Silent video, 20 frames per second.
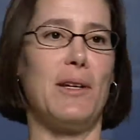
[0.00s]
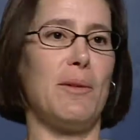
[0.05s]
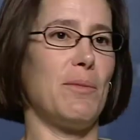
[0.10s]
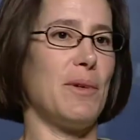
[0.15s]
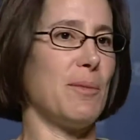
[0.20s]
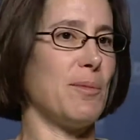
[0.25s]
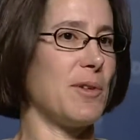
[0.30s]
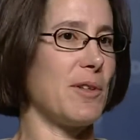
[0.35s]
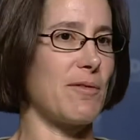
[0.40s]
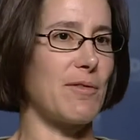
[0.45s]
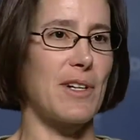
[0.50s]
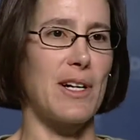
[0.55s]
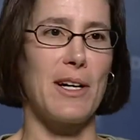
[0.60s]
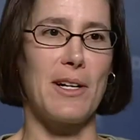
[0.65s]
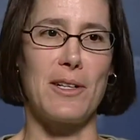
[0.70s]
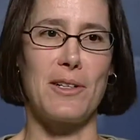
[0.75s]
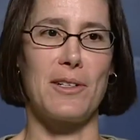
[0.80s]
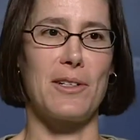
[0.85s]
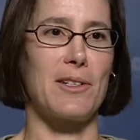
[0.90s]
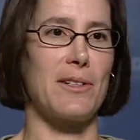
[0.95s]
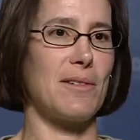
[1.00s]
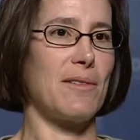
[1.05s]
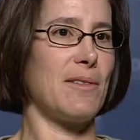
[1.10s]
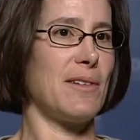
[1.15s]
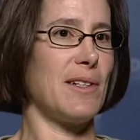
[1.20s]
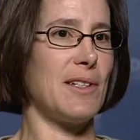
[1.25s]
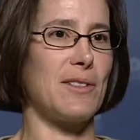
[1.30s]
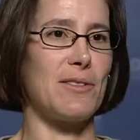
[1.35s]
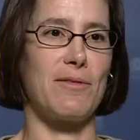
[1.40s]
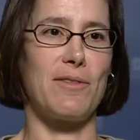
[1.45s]
people of color.
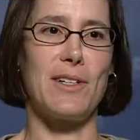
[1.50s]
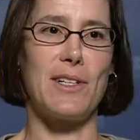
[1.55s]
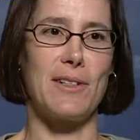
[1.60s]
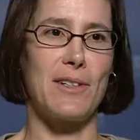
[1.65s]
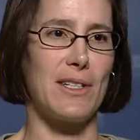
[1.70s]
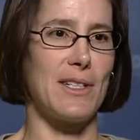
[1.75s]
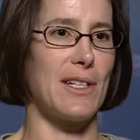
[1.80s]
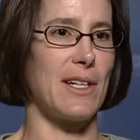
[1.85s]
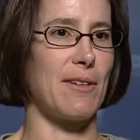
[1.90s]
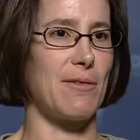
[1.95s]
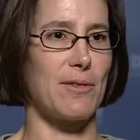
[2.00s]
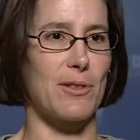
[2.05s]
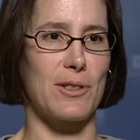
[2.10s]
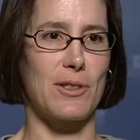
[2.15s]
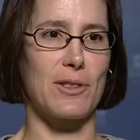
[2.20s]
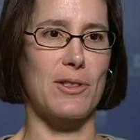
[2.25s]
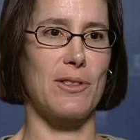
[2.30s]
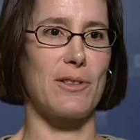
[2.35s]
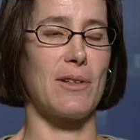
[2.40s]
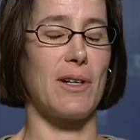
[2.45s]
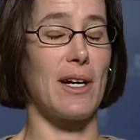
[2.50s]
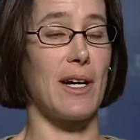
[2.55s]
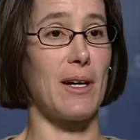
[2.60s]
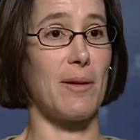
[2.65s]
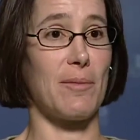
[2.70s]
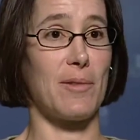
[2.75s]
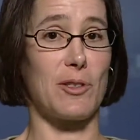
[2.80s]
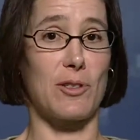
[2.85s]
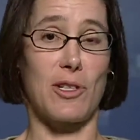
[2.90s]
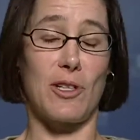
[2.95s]
It's very diverse.
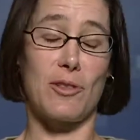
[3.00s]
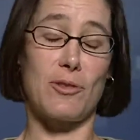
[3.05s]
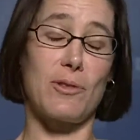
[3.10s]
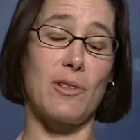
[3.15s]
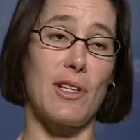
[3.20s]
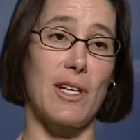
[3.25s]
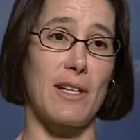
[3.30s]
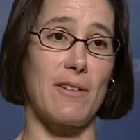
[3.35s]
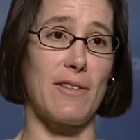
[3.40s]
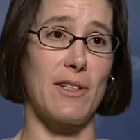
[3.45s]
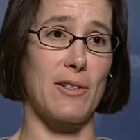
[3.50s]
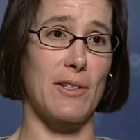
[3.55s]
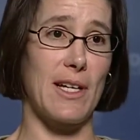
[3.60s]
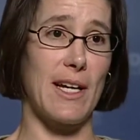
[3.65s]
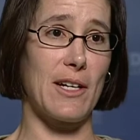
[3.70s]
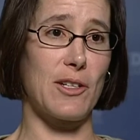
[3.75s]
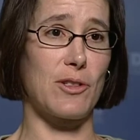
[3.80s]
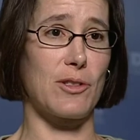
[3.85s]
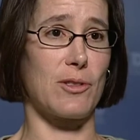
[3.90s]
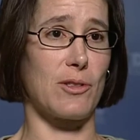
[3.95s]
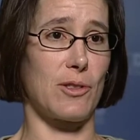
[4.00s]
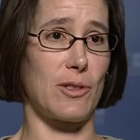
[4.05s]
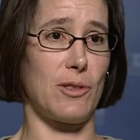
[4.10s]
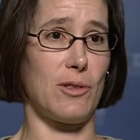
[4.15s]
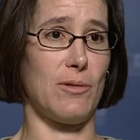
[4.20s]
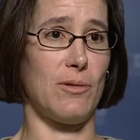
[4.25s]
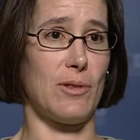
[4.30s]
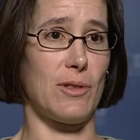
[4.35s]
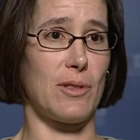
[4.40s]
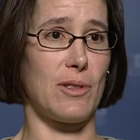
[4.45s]
Um, there's also a lot of international
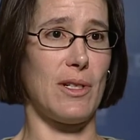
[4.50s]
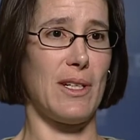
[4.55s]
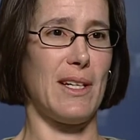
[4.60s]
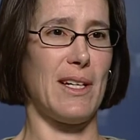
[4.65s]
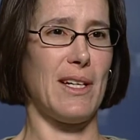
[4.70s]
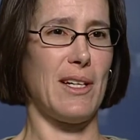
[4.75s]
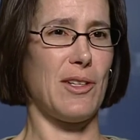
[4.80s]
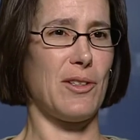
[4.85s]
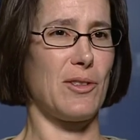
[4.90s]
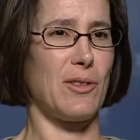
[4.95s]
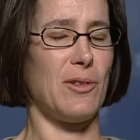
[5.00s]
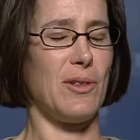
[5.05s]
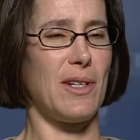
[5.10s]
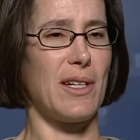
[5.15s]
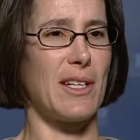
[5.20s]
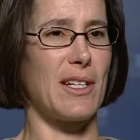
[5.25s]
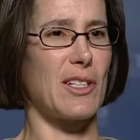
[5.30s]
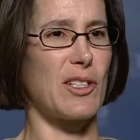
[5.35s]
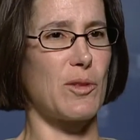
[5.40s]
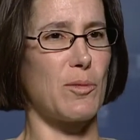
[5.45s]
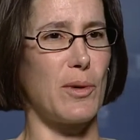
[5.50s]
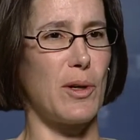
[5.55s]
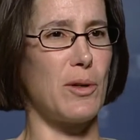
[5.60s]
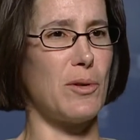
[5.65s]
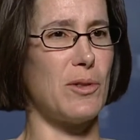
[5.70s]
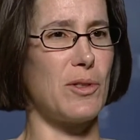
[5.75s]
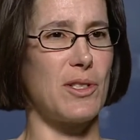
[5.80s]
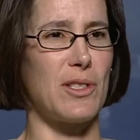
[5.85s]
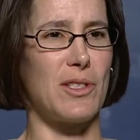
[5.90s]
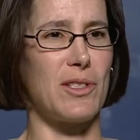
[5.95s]
students. So you get
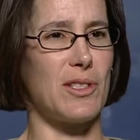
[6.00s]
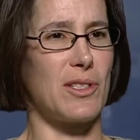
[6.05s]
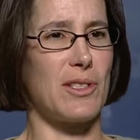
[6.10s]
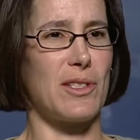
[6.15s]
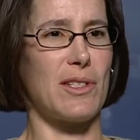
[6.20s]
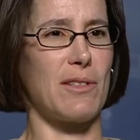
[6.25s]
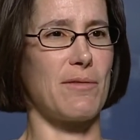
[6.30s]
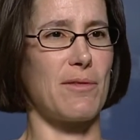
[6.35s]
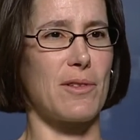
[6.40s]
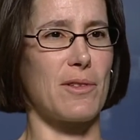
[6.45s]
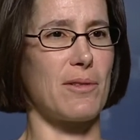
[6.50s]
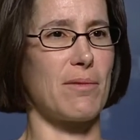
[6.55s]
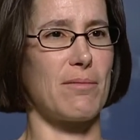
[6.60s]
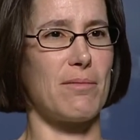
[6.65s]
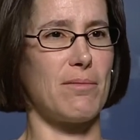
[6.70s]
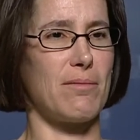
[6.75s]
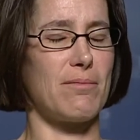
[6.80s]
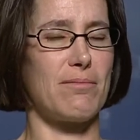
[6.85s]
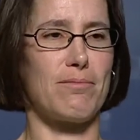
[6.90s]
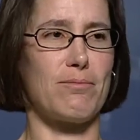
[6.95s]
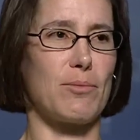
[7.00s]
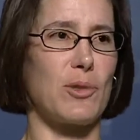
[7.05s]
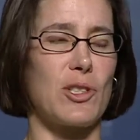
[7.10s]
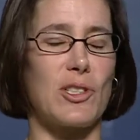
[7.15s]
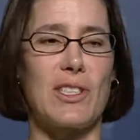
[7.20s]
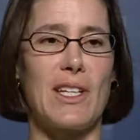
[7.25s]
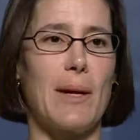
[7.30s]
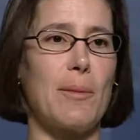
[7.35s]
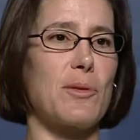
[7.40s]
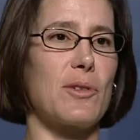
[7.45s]
exposed to just different
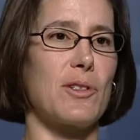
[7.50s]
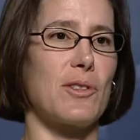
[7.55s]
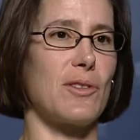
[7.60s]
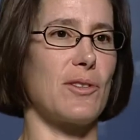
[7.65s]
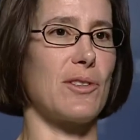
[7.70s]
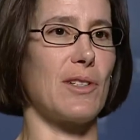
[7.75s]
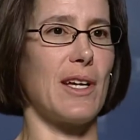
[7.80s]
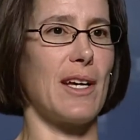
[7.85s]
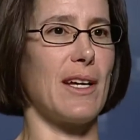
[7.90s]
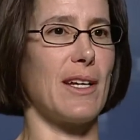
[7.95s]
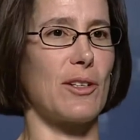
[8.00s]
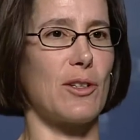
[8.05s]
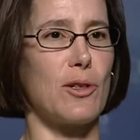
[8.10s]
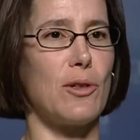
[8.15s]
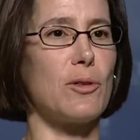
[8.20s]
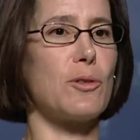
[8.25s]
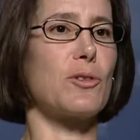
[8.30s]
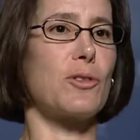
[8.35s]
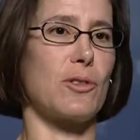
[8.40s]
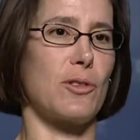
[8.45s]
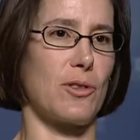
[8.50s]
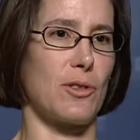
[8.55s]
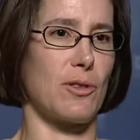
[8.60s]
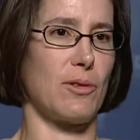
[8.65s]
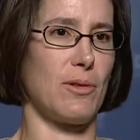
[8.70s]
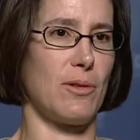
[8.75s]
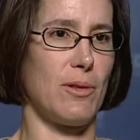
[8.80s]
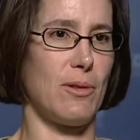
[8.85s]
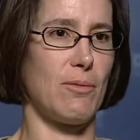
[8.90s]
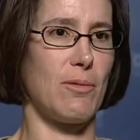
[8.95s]
perceptions and
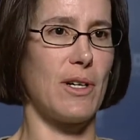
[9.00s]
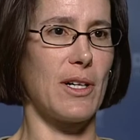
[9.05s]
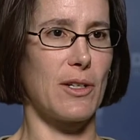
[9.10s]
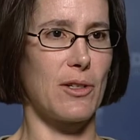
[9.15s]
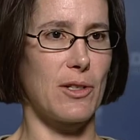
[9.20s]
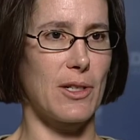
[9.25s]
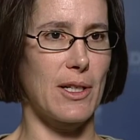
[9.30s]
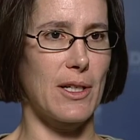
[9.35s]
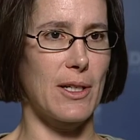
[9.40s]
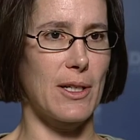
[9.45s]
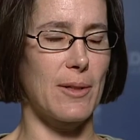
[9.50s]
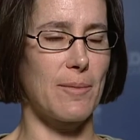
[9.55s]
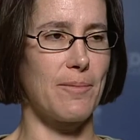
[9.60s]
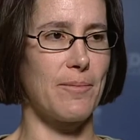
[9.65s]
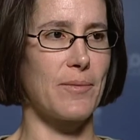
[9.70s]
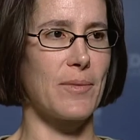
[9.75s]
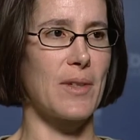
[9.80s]
cultures while you're here.